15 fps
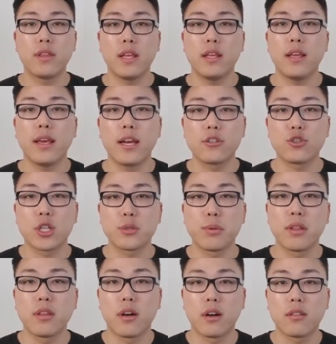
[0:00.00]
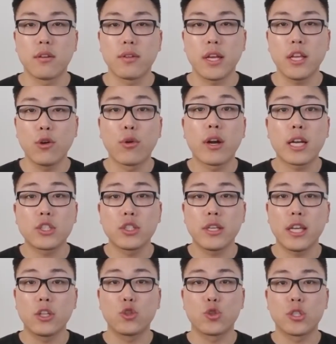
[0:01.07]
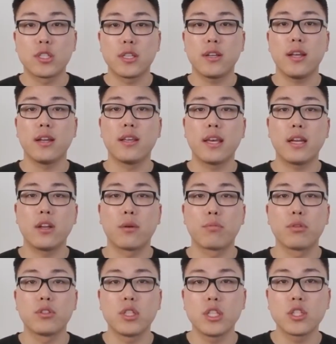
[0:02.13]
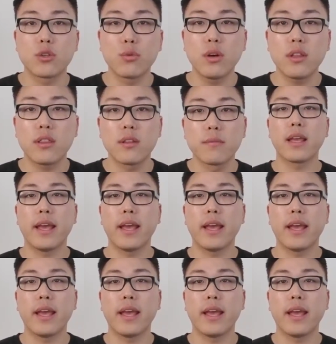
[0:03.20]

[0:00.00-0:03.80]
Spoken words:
the hair transplant doctor that you are actually interested in getting your procedure with,